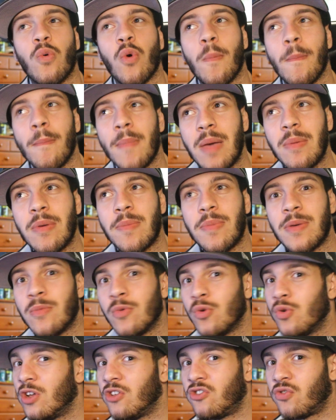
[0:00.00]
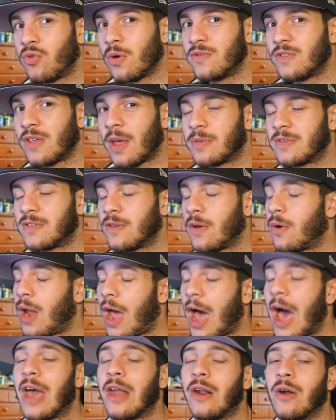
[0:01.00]
will maybe be Muichiro's episode.
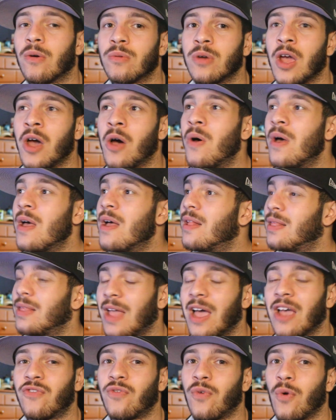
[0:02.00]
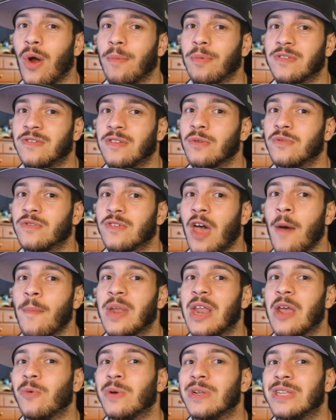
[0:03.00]
I don't know. Last four episodes
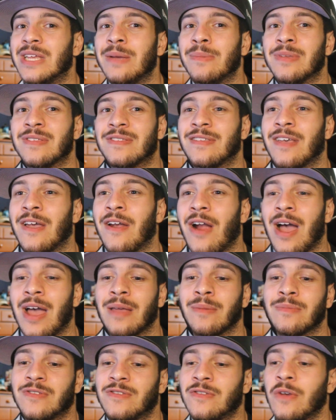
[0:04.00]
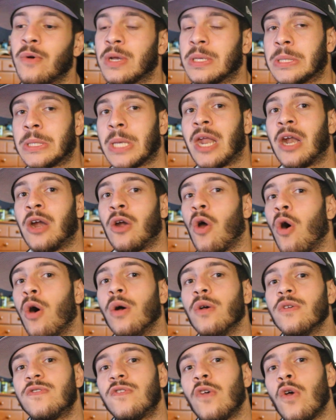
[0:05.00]
coming in with Demon Slayer. I am so excited.
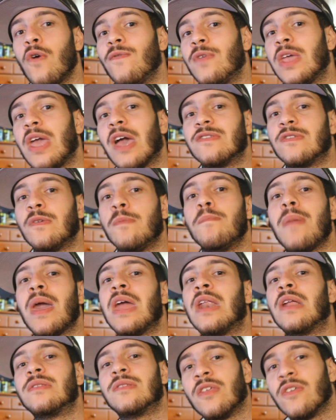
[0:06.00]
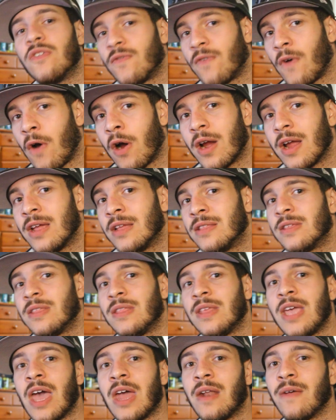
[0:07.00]
Also, if you guys have made it this far into
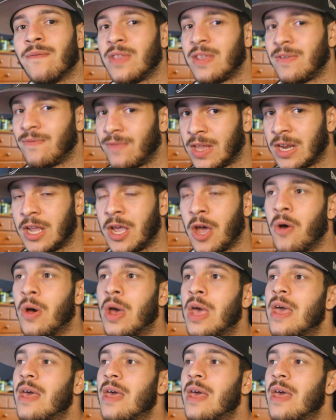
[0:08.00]
the end of the video,